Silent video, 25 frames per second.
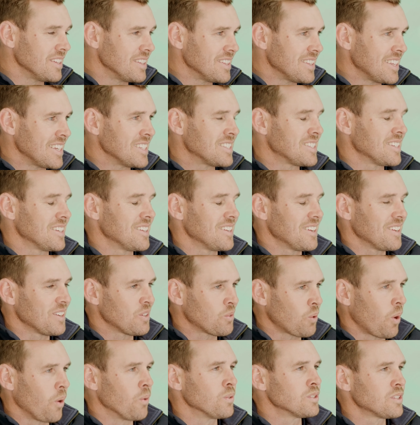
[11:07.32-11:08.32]
There's
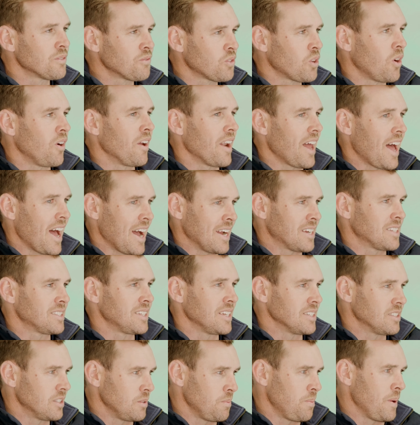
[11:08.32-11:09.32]
growers have got
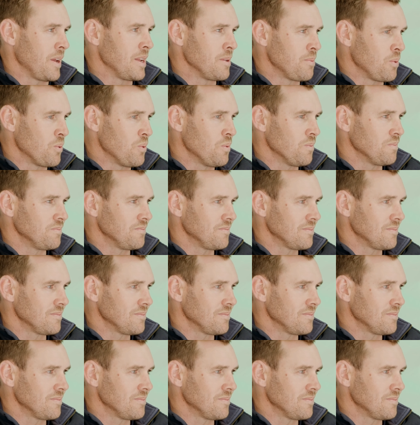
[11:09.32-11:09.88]
access to people